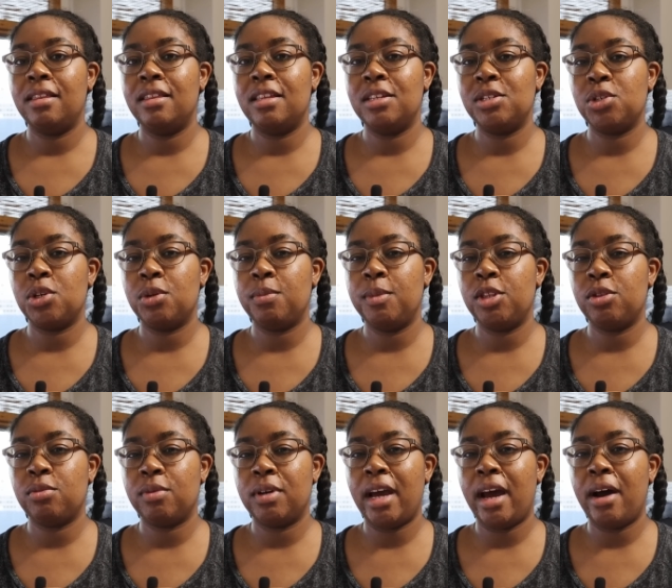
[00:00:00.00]
This took me
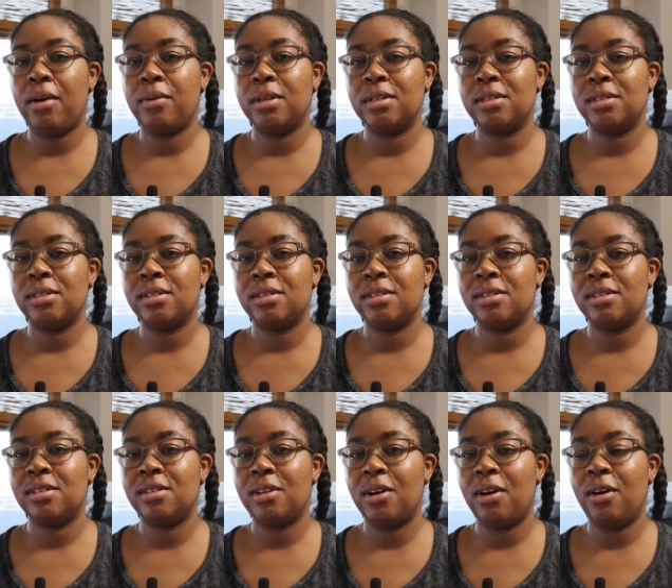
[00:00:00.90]
3 hours,
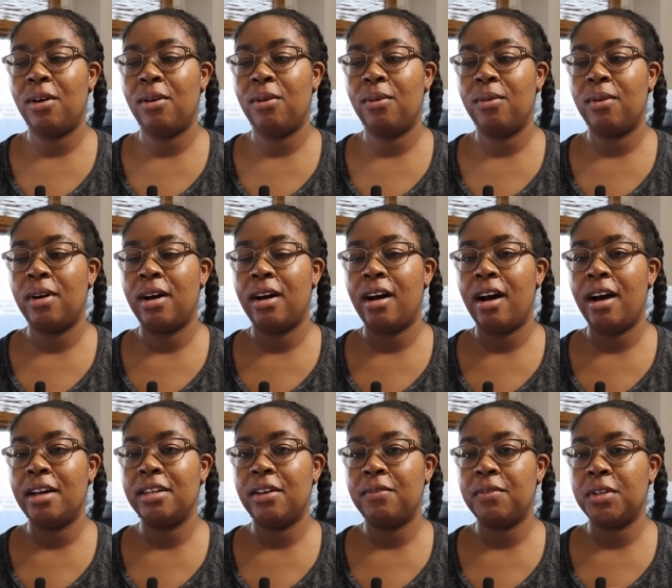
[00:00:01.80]
so
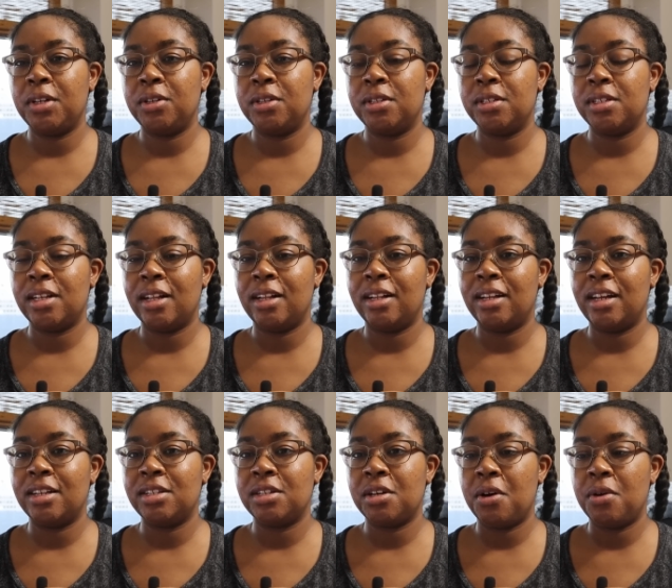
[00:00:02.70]
I definitely couldn't sell it
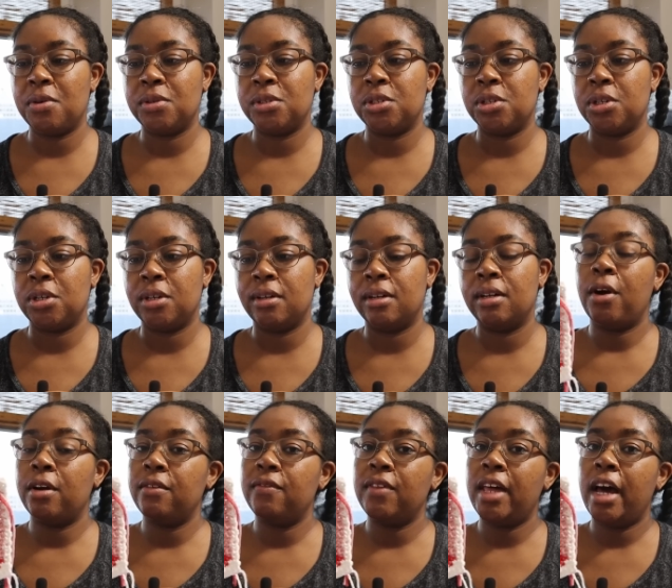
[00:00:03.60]
as a coaster.
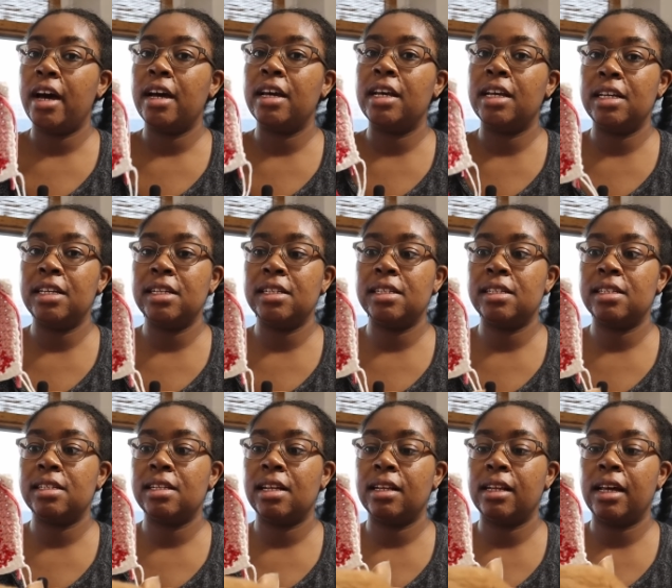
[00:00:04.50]
Part of that
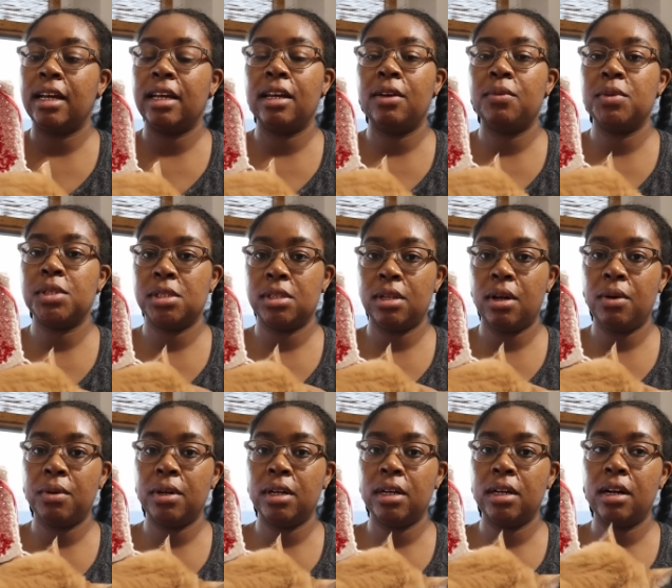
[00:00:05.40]
is like it was
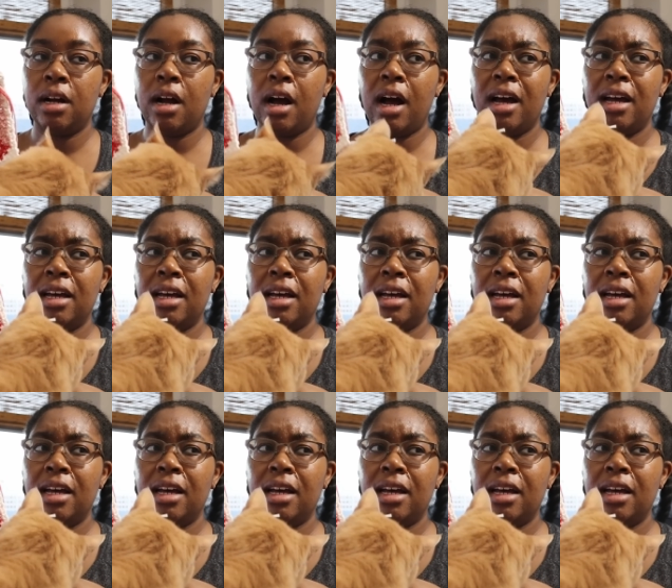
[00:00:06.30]
slower.